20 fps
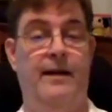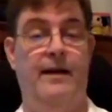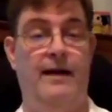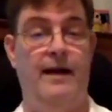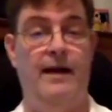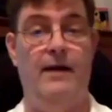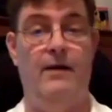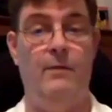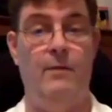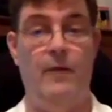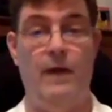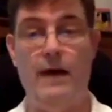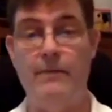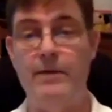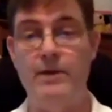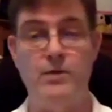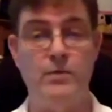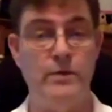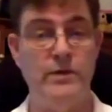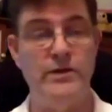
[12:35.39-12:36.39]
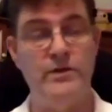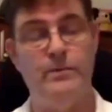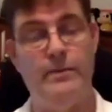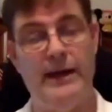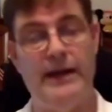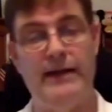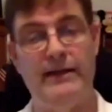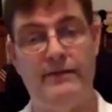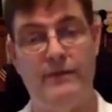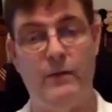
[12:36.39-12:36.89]
How much would you
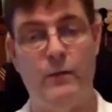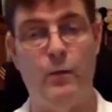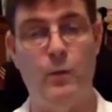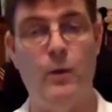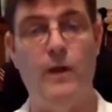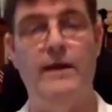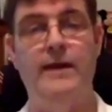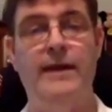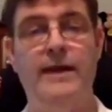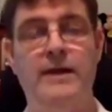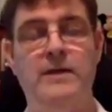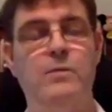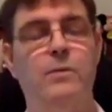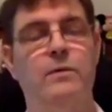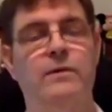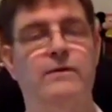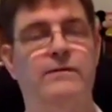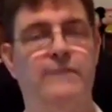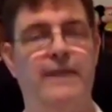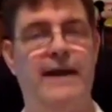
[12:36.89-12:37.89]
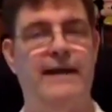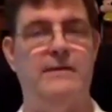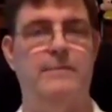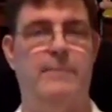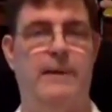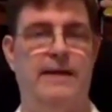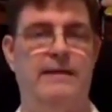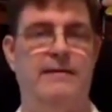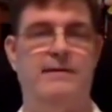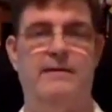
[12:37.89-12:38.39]
pay for 1 day's worth of
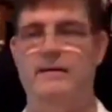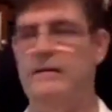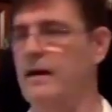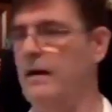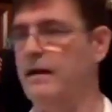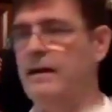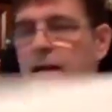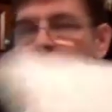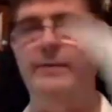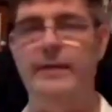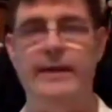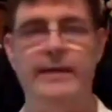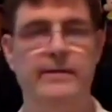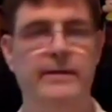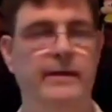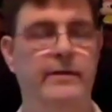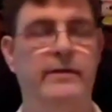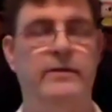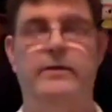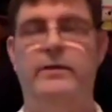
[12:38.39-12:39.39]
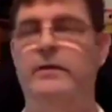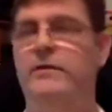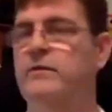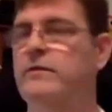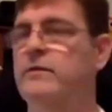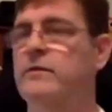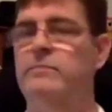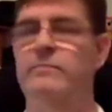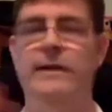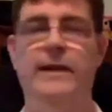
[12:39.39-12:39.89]
Fast Passes? Unlimited, you could do
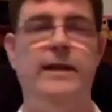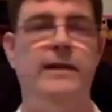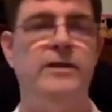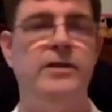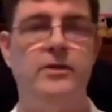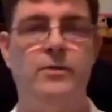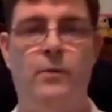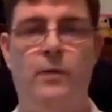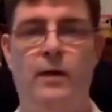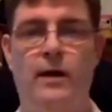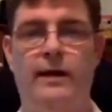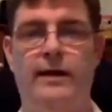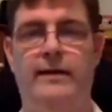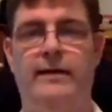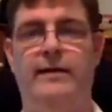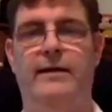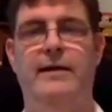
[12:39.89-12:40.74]
as many as you want.